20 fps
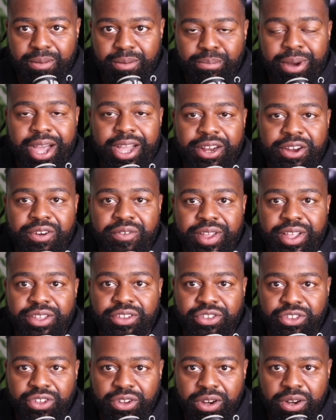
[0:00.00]
by a Korean
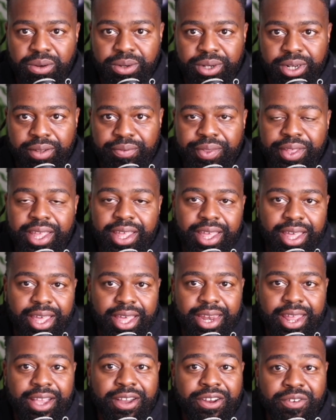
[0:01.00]
store owner,
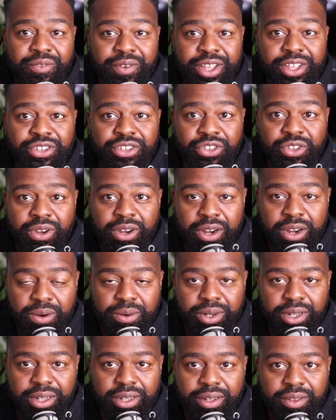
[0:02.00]
and that Korean store
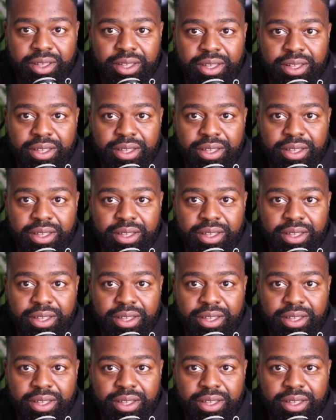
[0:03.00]
owner